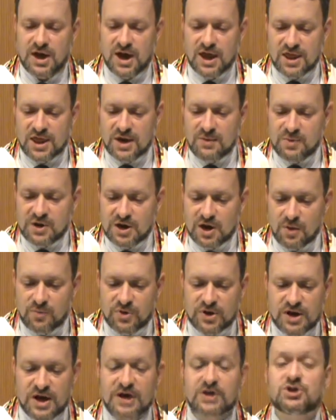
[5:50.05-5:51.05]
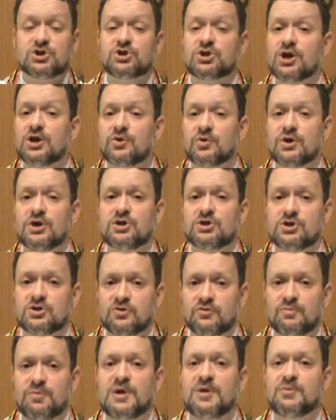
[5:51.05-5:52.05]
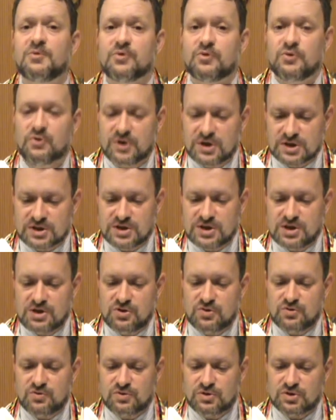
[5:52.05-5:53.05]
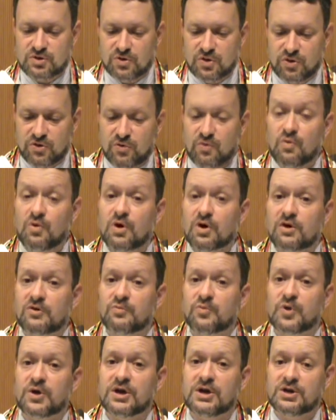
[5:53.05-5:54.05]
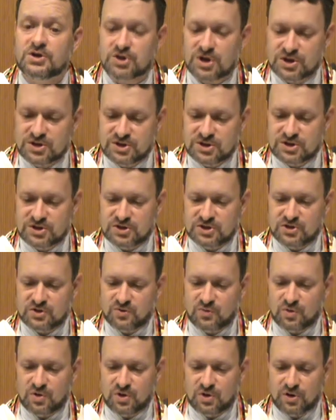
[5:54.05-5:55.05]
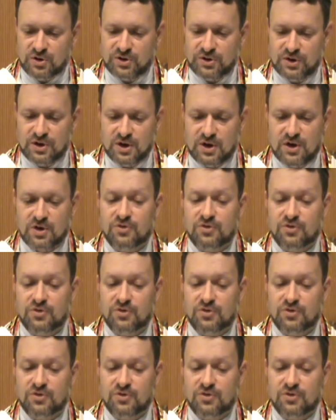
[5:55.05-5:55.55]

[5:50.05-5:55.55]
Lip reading: and they become the next generation of people who continue the work of bringing justice to the world